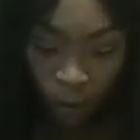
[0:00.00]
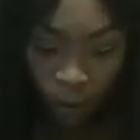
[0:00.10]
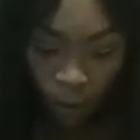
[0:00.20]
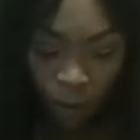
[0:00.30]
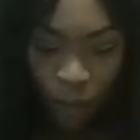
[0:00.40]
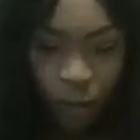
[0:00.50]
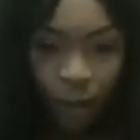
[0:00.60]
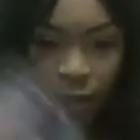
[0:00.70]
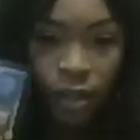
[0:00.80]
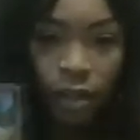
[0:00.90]
So tell me
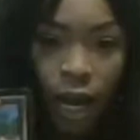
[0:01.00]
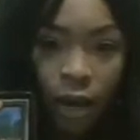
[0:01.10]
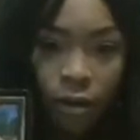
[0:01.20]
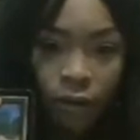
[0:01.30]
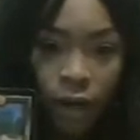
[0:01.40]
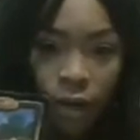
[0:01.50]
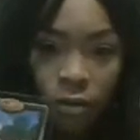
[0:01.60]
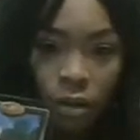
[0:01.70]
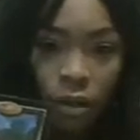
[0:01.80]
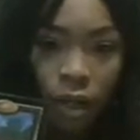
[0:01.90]
about this Hierophant.
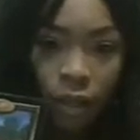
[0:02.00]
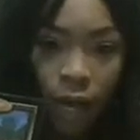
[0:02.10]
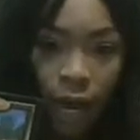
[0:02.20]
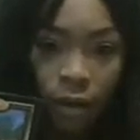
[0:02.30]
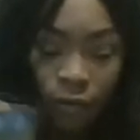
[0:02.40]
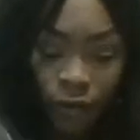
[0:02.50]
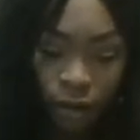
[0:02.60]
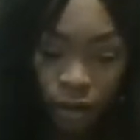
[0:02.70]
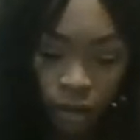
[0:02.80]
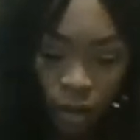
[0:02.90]
We're going to look at the
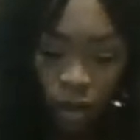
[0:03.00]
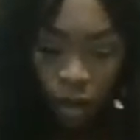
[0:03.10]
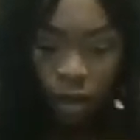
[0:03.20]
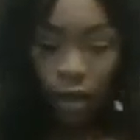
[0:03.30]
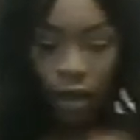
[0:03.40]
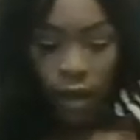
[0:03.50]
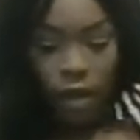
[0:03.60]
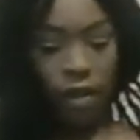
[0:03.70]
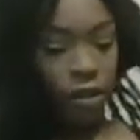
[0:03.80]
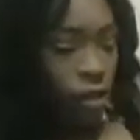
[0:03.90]
Hierophant
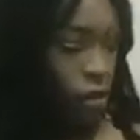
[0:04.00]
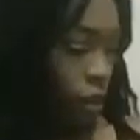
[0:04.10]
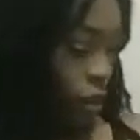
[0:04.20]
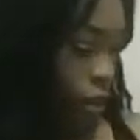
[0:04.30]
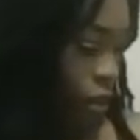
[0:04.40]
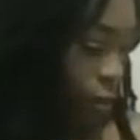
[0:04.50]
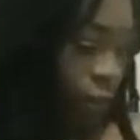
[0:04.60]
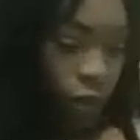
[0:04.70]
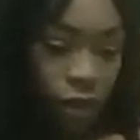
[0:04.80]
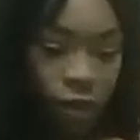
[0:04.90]
and the Six of
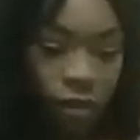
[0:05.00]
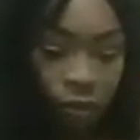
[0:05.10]
Cups here.